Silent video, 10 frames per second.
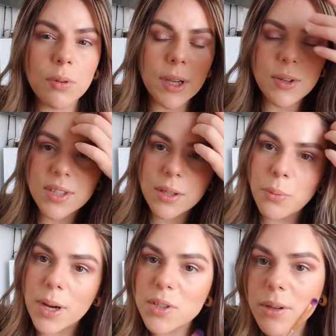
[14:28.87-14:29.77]
because
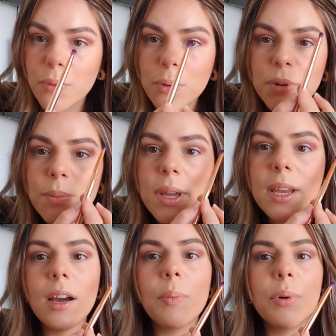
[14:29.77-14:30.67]
otherwise you have all the
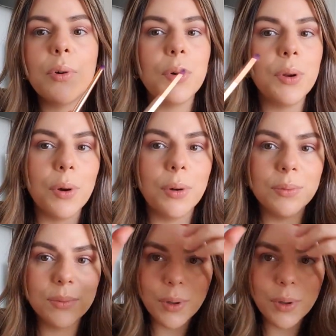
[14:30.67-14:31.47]
makeup going on